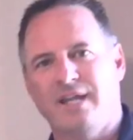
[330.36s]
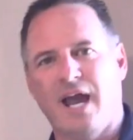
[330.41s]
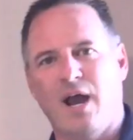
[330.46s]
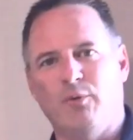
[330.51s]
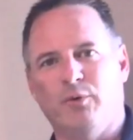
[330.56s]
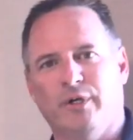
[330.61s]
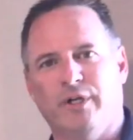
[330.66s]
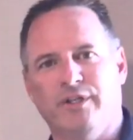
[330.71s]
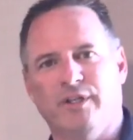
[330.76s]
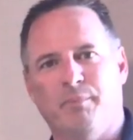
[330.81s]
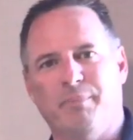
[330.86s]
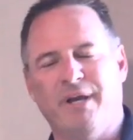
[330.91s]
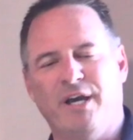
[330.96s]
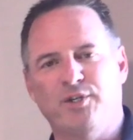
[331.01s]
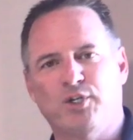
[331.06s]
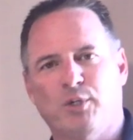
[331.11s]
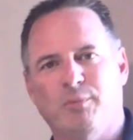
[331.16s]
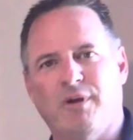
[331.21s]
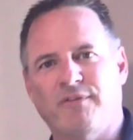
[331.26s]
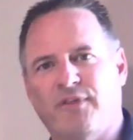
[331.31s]
Now we're in the
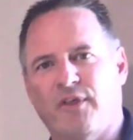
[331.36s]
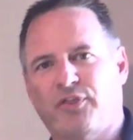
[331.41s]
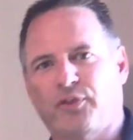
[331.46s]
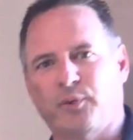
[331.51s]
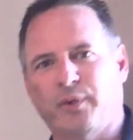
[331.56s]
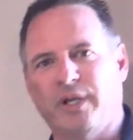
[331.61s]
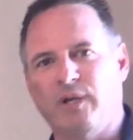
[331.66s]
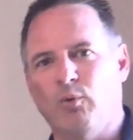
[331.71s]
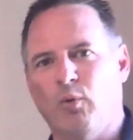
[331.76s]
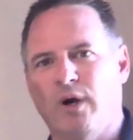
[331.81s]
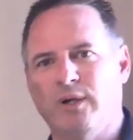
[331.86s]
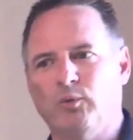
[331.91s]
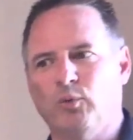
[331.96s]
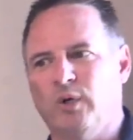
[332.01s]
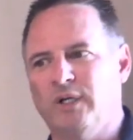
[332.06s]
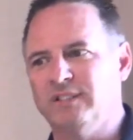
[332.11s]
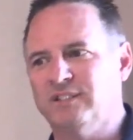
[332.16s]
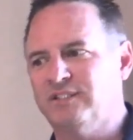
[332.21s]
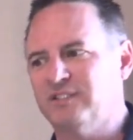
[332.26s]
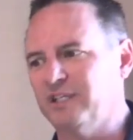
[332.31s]
bedroom of the
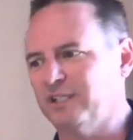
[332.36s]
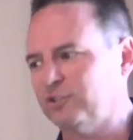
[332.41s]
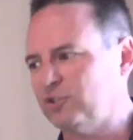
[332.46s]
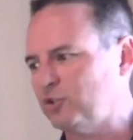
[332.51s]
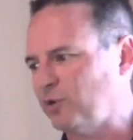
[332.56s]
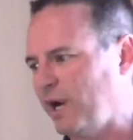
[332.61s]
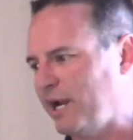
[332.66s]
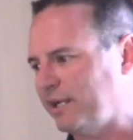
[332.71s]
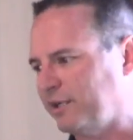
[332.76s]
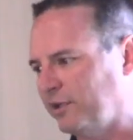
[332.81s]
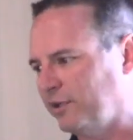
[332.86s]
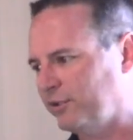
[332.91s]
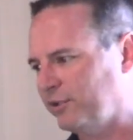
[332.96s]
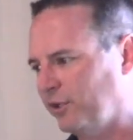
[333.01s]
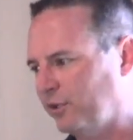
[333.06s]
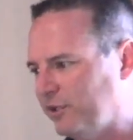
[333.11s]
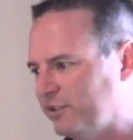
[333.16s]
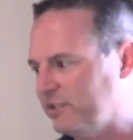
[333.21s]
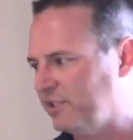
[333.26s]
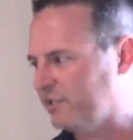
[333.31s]
3116 Stryker.
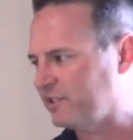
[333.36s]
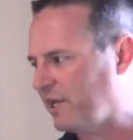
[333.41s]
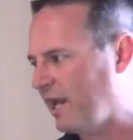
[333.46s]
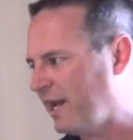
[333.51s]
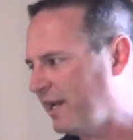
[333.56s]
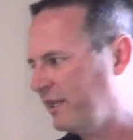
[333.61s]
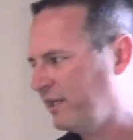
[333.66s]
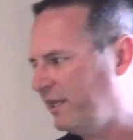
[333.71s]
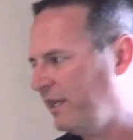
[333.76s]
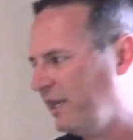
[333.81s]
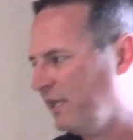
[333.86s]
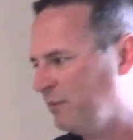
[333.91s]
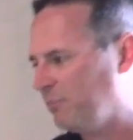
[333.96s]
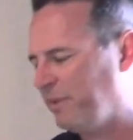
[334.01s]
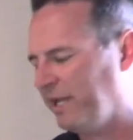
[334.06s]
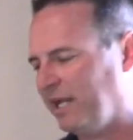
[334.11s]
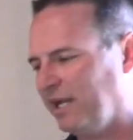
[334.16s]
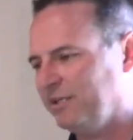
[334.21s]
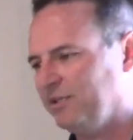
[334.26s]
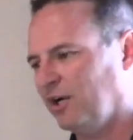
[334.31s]
Notice it's got a king
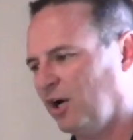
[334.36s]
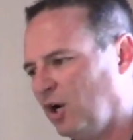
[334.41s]
bed.